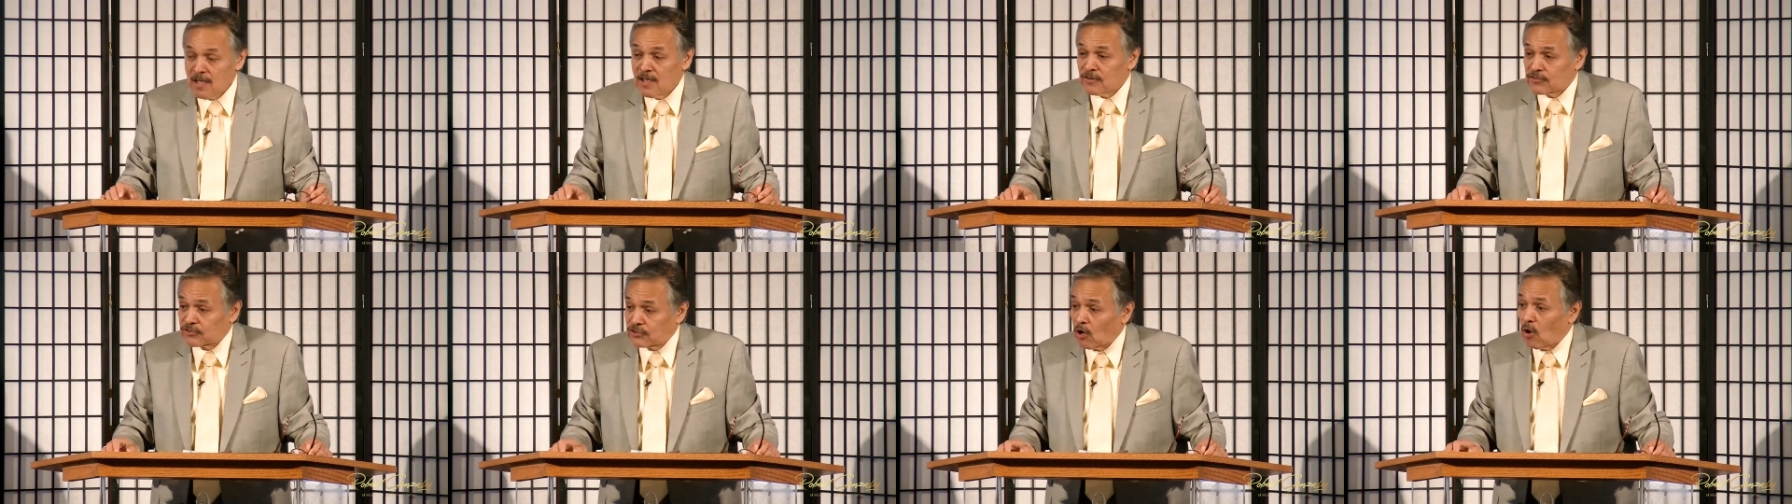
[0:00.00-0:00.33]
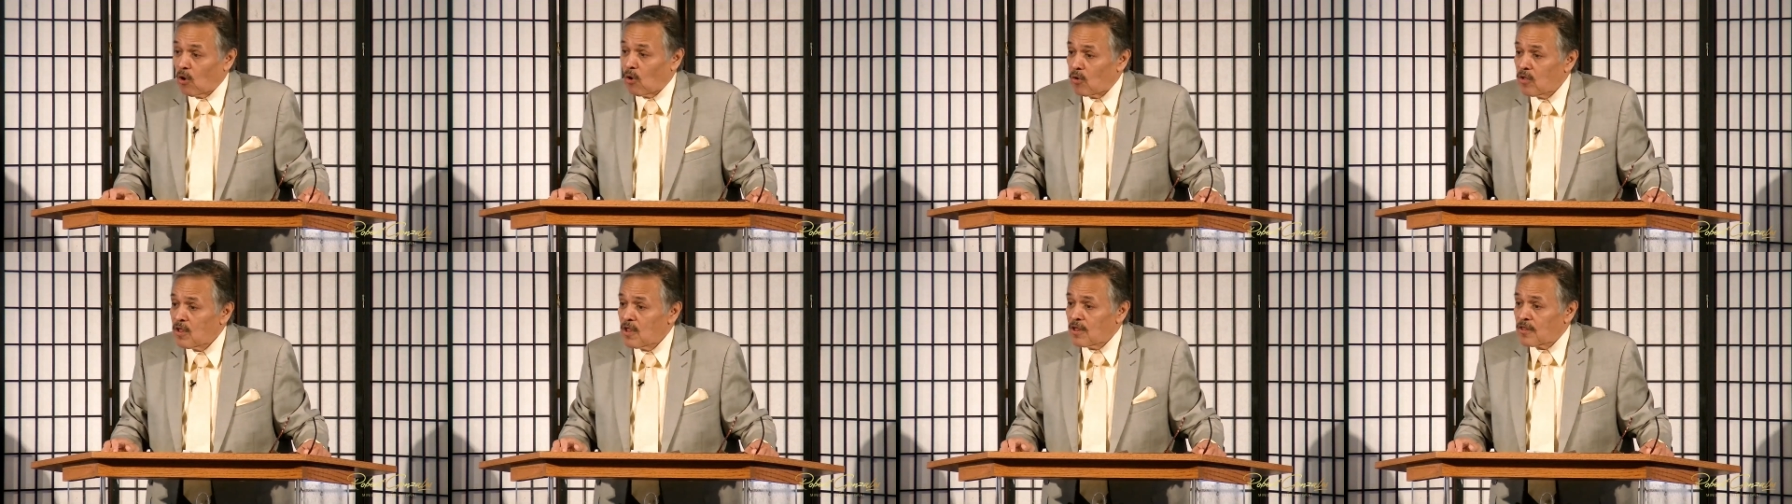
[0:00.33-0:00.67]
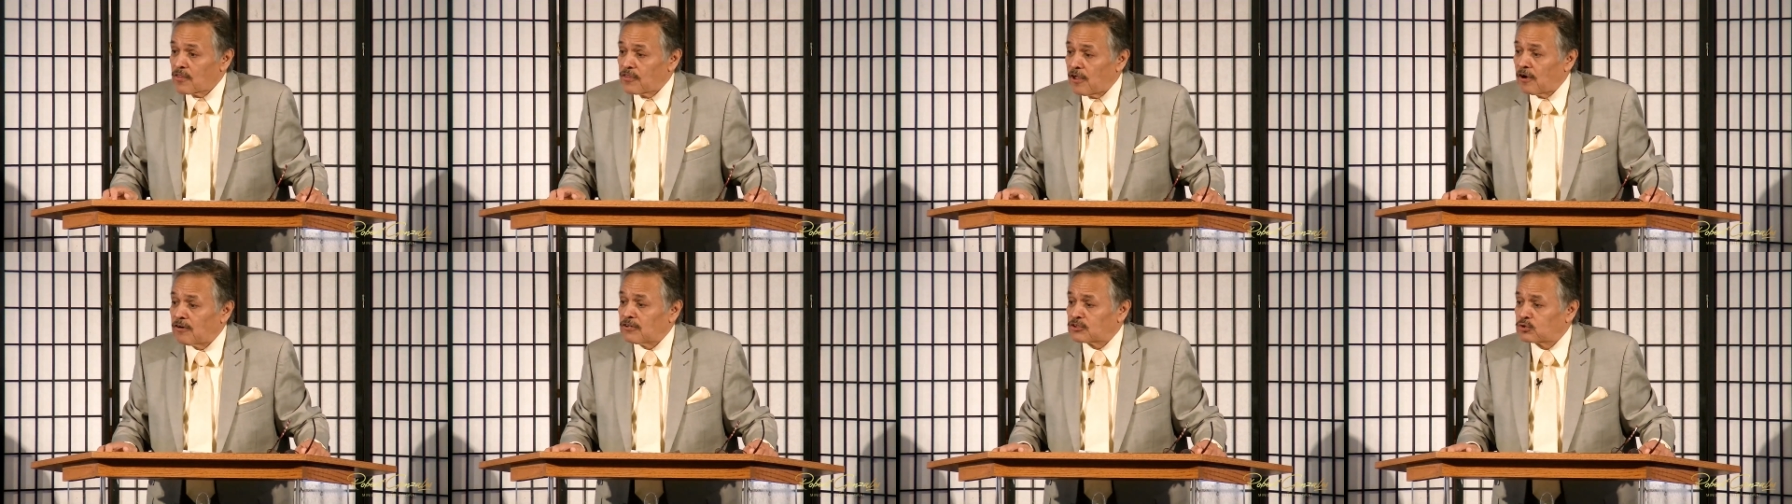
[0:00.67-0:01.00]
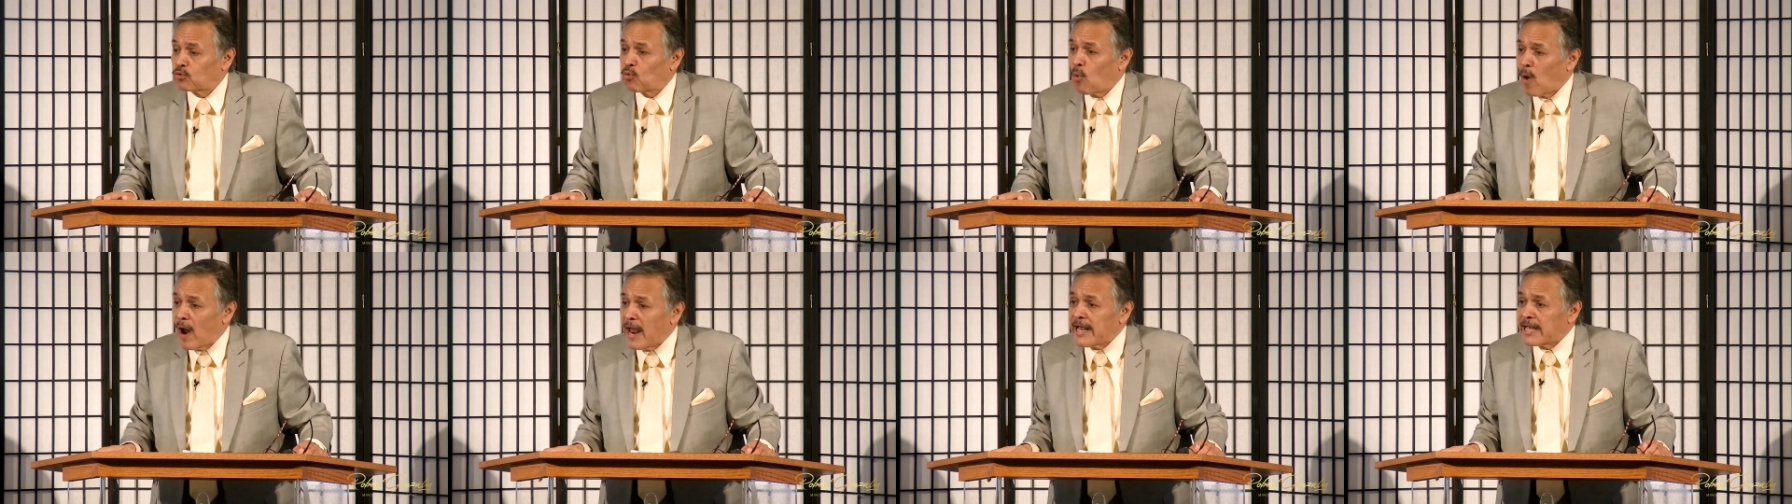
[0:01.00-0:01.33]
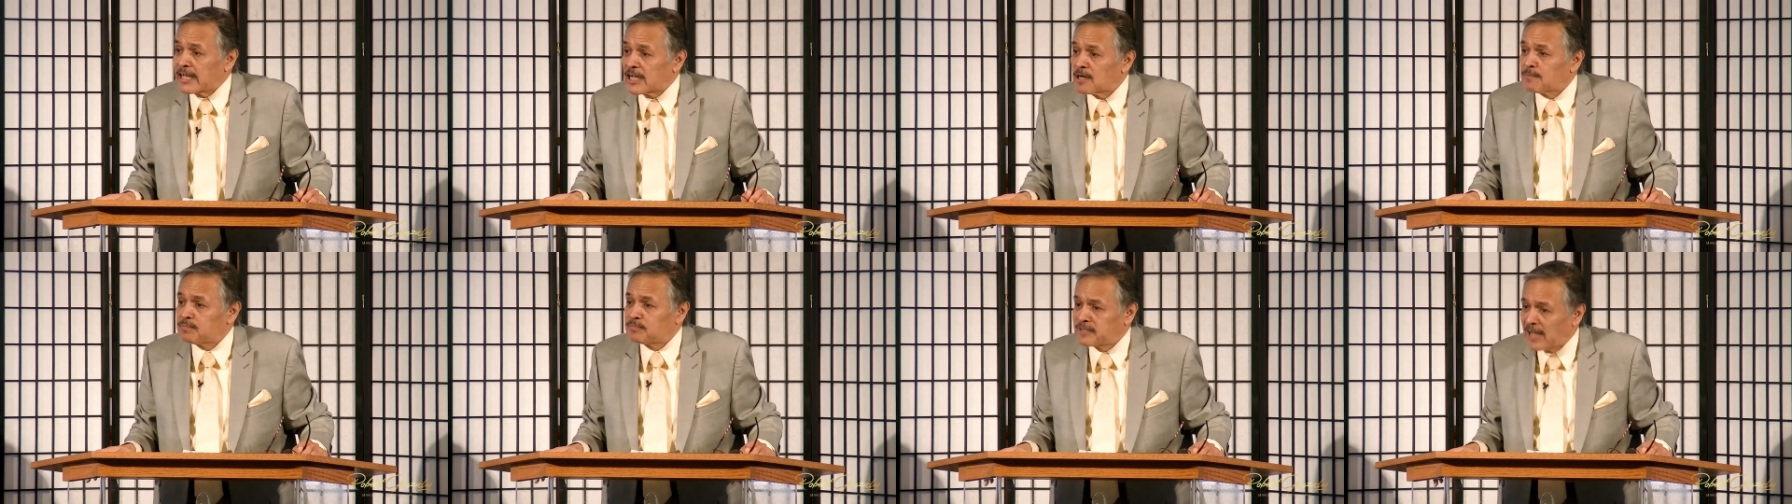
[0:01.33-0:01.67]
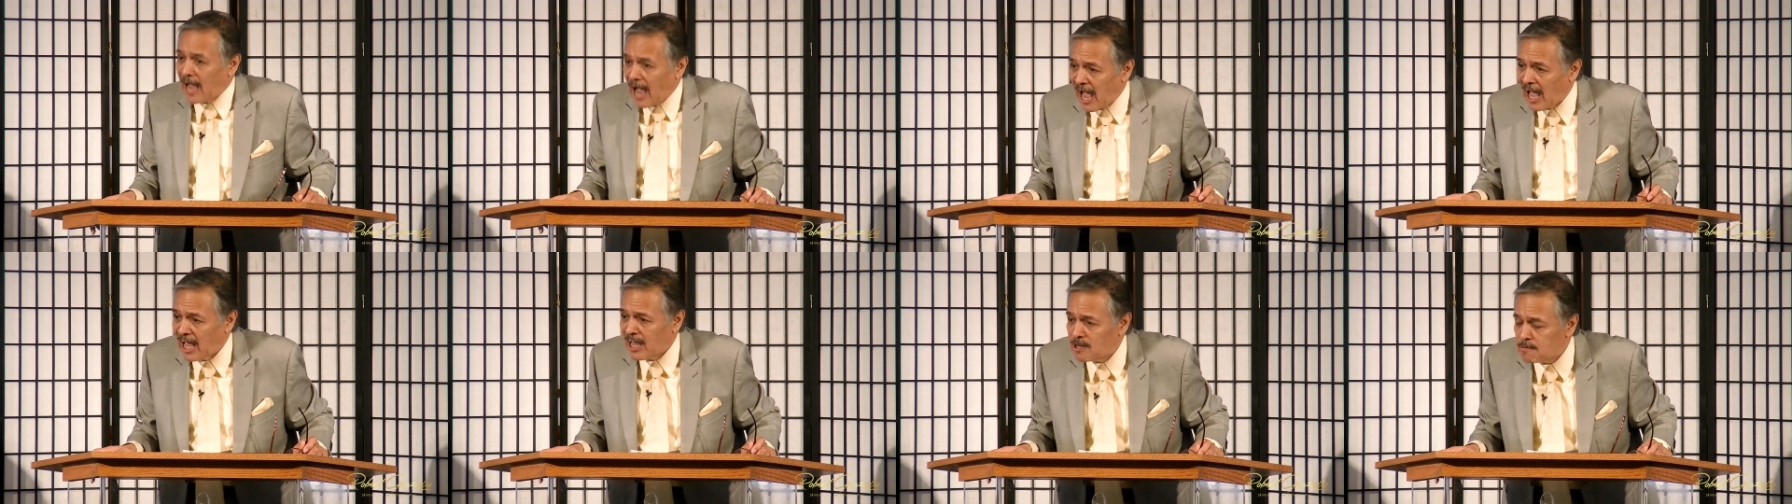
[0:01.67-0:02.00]
So there's wake-up
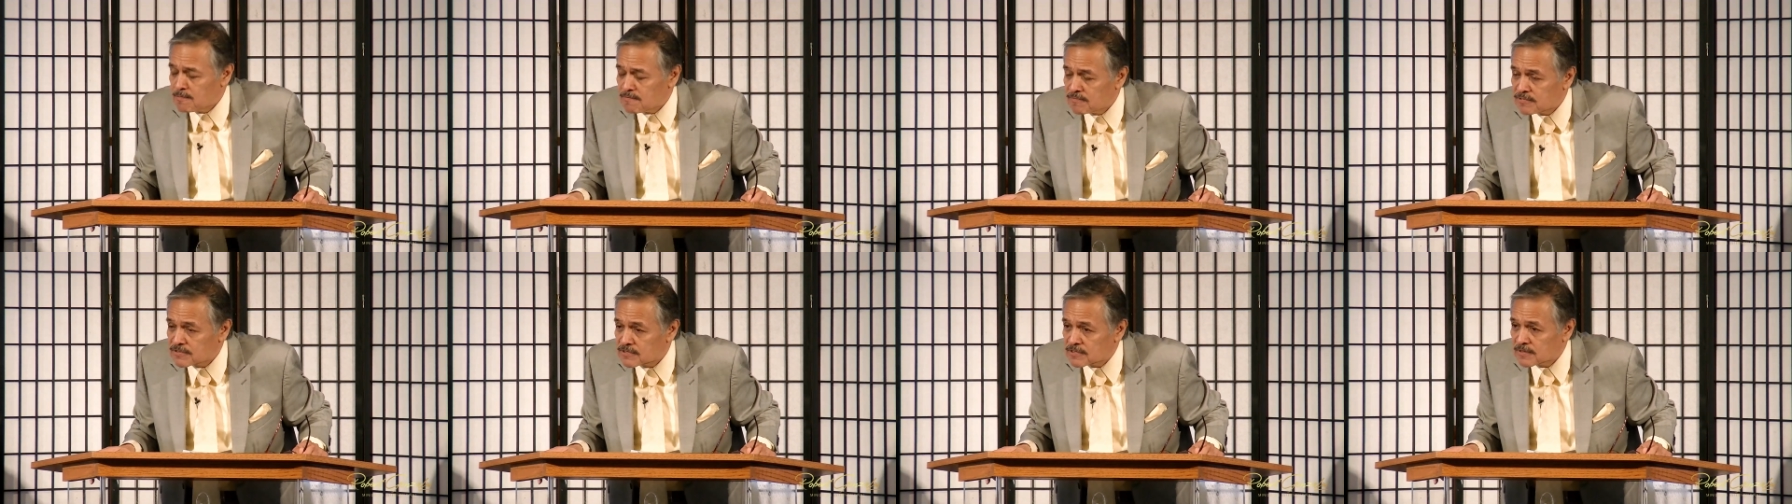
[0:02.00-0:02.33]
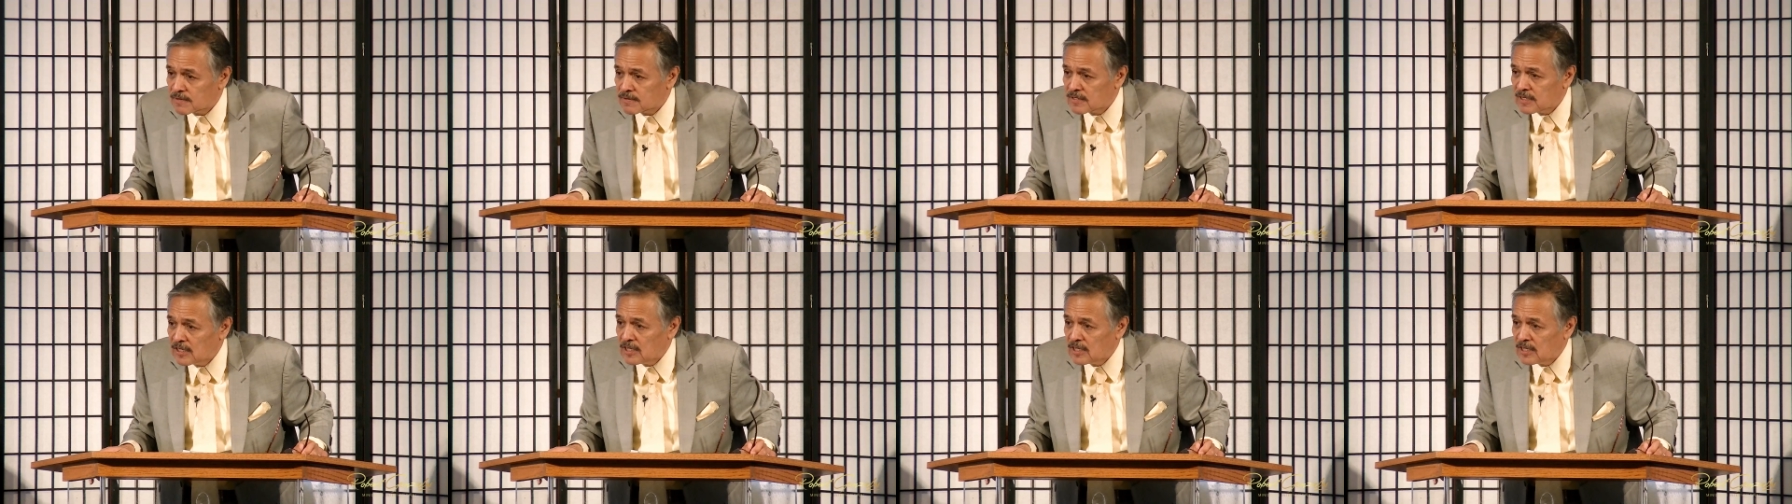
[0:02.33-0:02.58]
times.